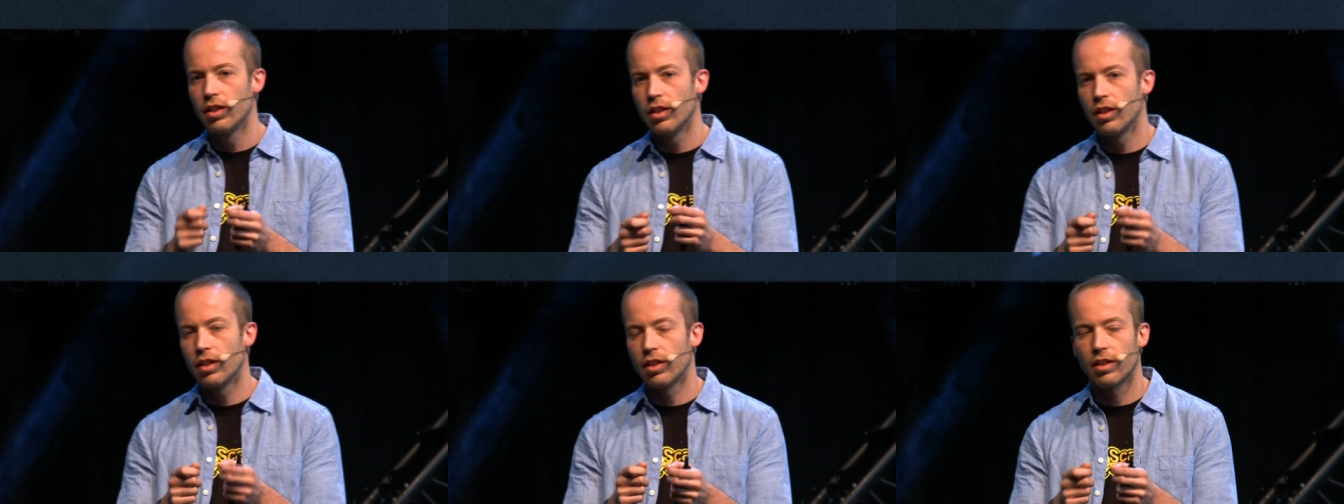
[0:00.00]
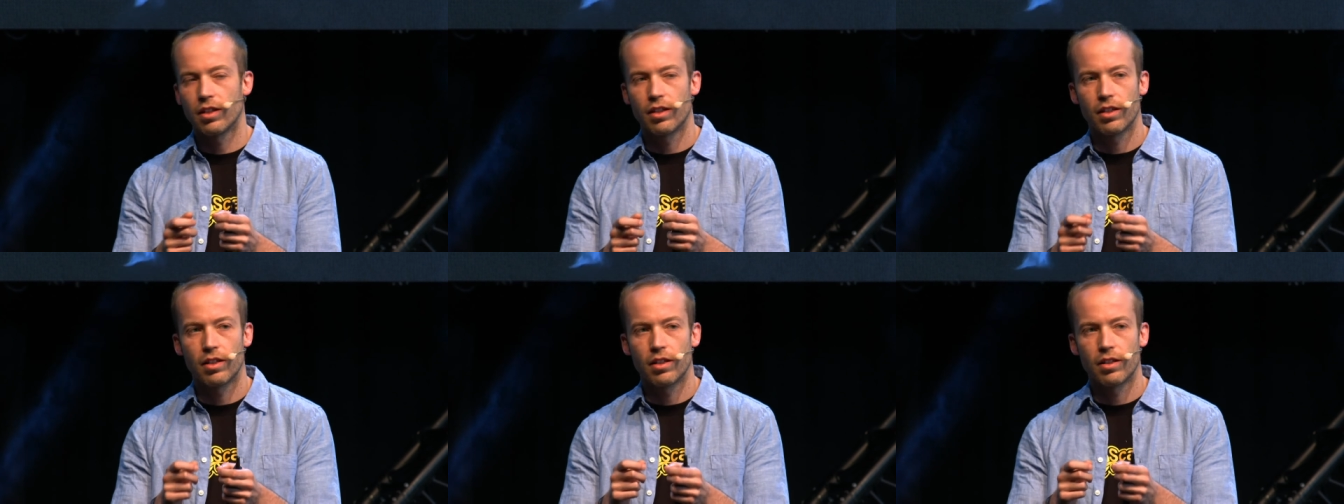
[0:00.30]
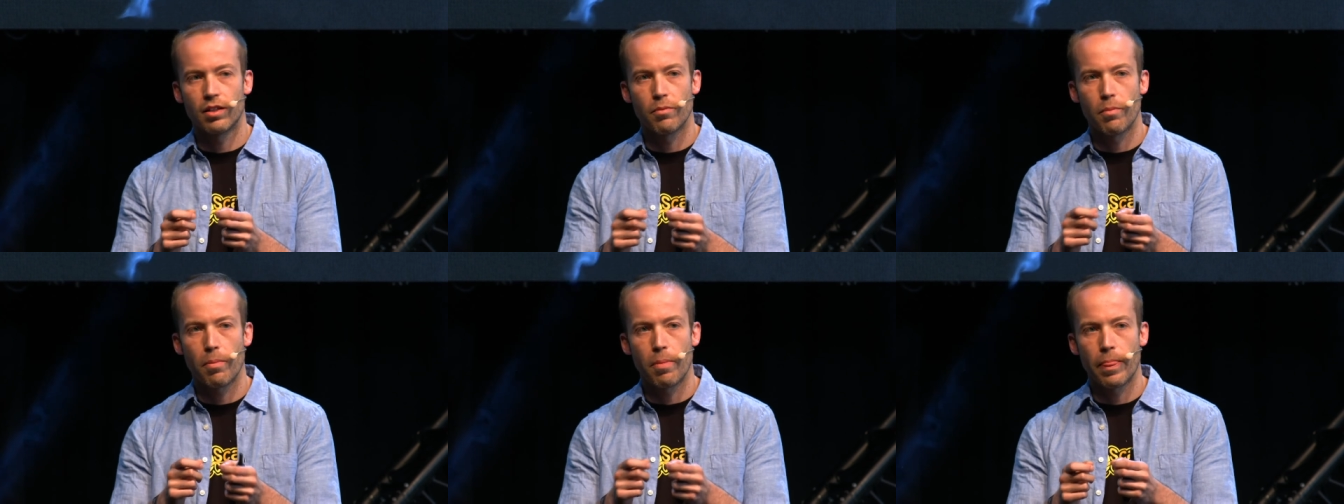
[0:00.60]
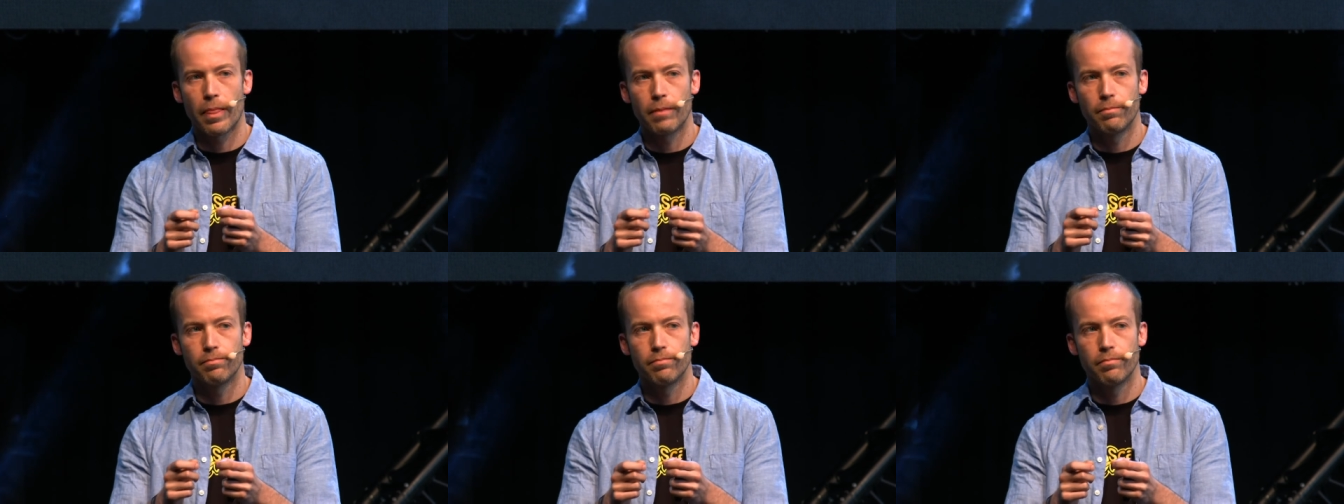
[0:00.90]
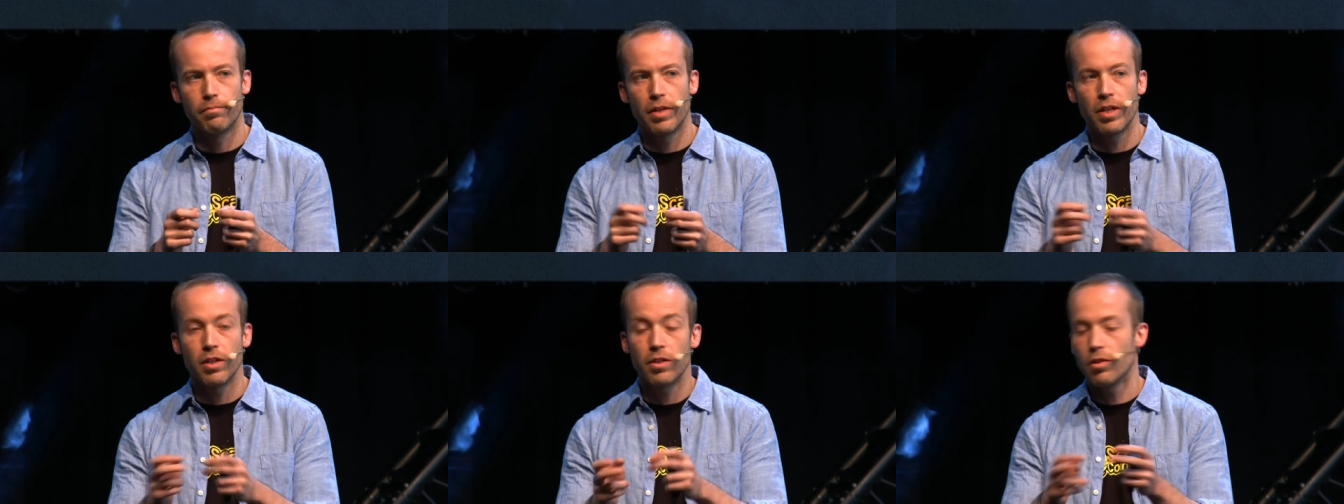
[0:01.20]

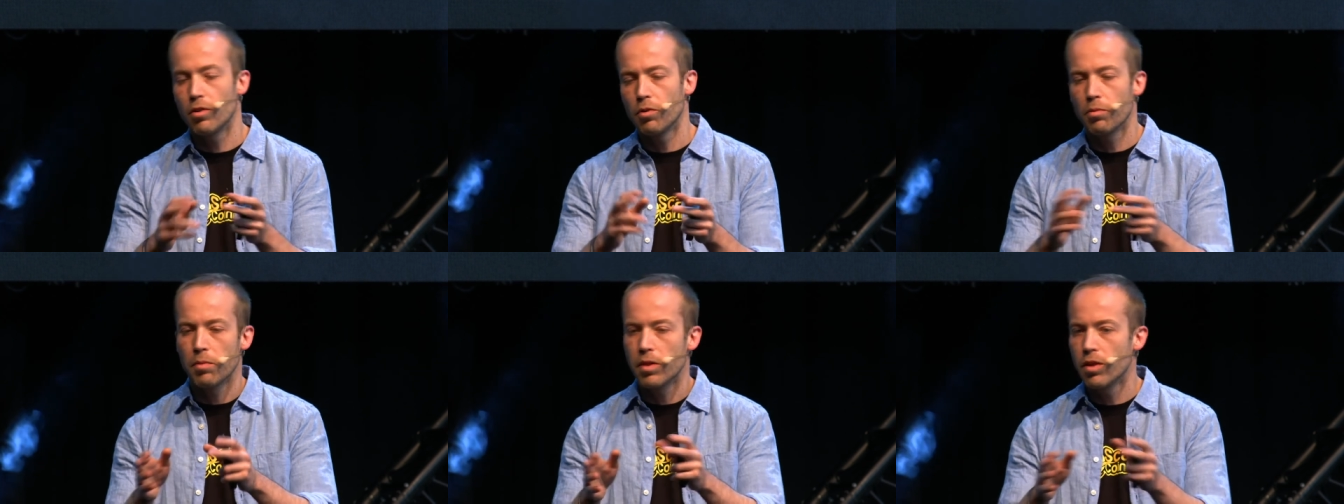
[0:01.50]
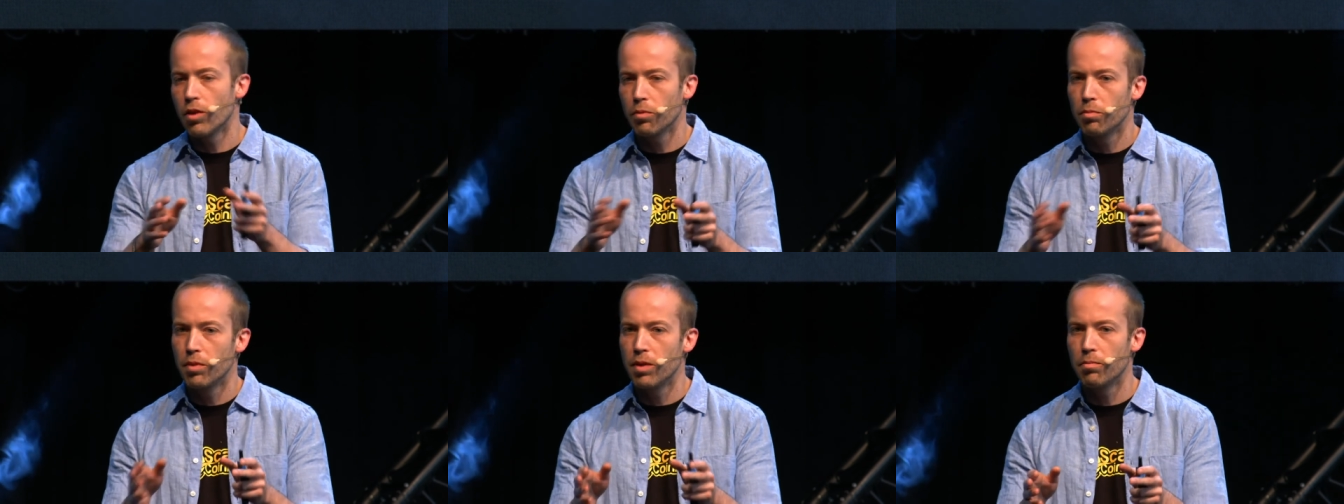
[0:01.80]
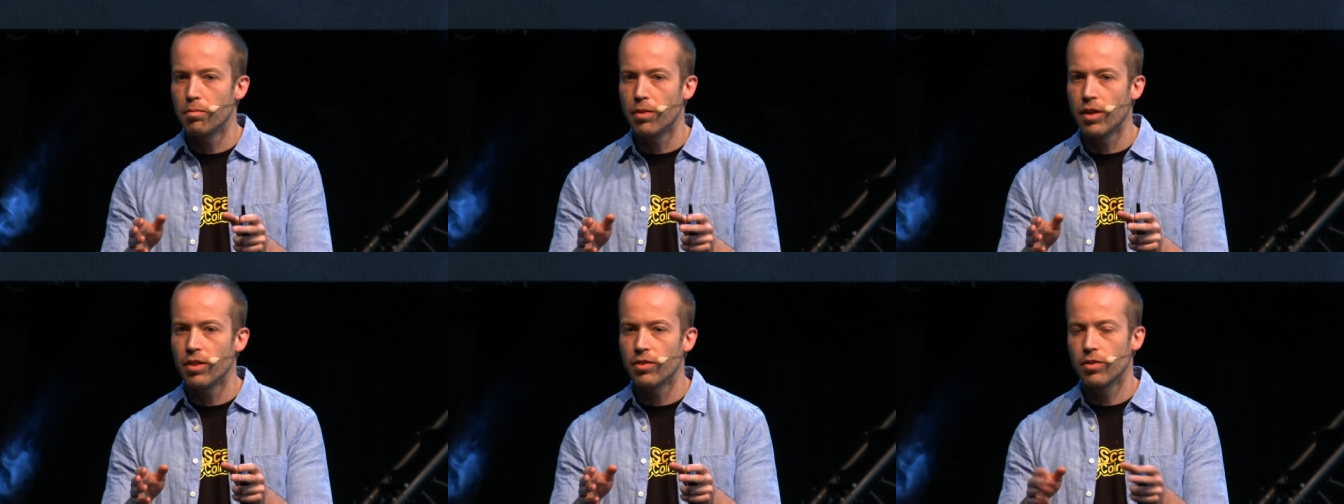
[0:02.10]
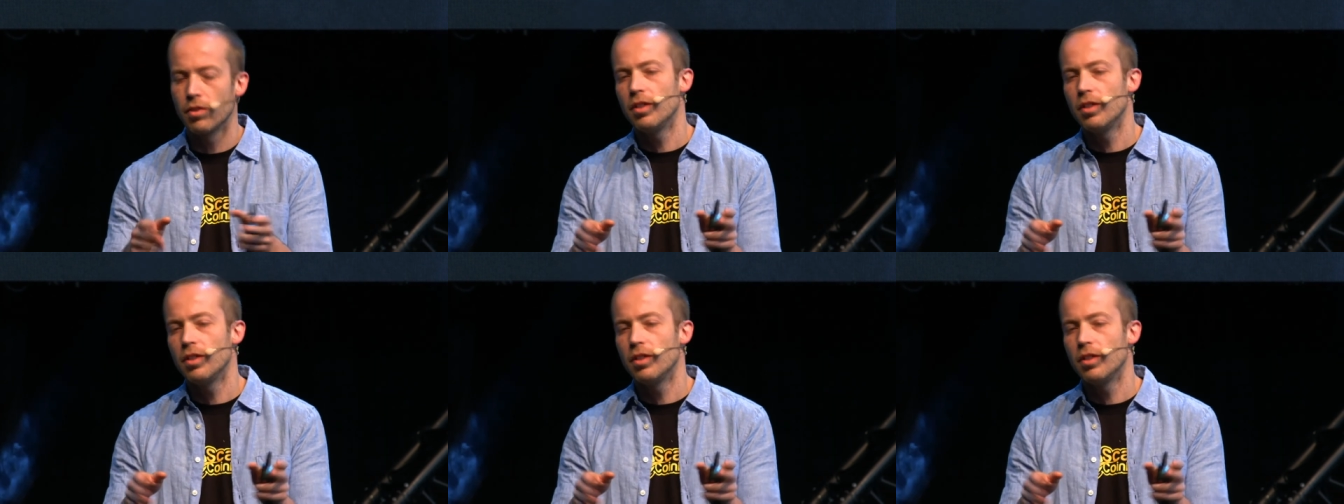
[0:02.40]
in place.